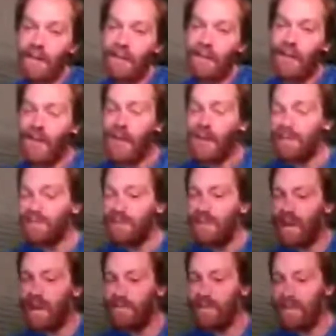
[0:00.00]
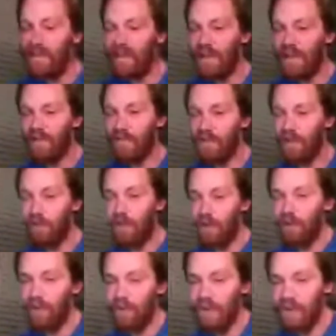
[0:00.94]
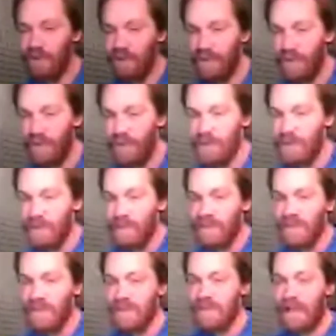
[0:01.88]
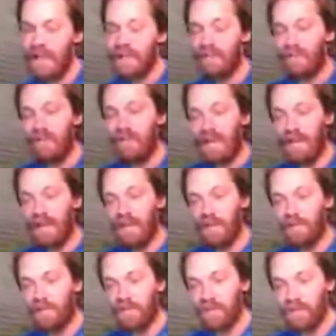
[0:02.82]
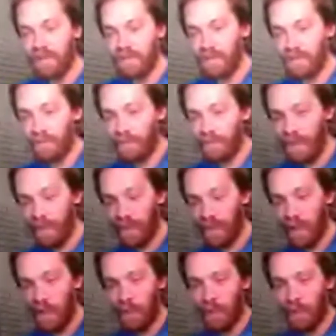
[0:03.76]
a lot of times in the LabVIEW world, it's kind of like people don't